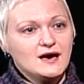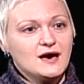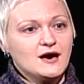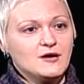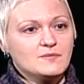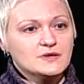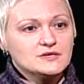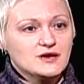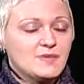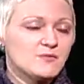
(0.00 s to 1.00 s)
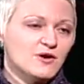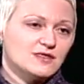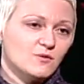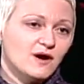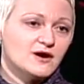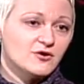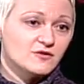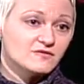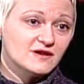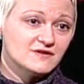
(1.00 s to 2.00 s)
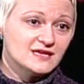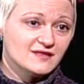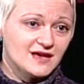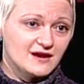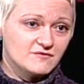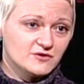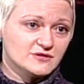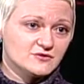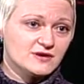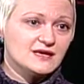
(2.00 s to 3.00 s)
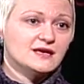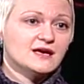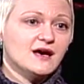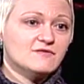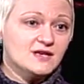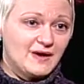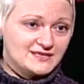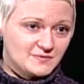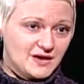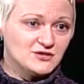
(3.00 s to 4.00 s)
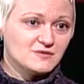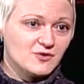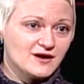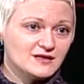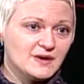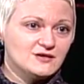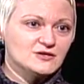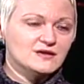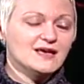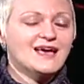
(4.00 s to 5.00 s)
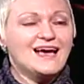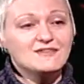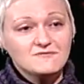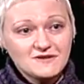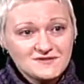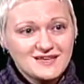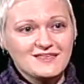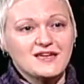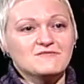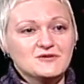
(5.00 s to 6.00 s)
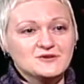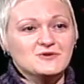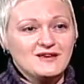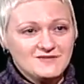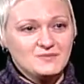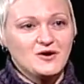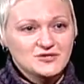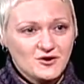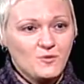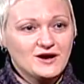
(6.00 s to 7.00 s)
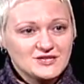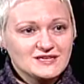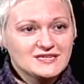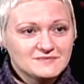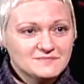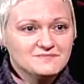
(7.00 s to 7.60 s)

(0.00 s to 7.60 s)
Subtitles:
to commemorate the 150th anniversary of the Emancipation Proclamation and the 50th anniversary of the March on Washington.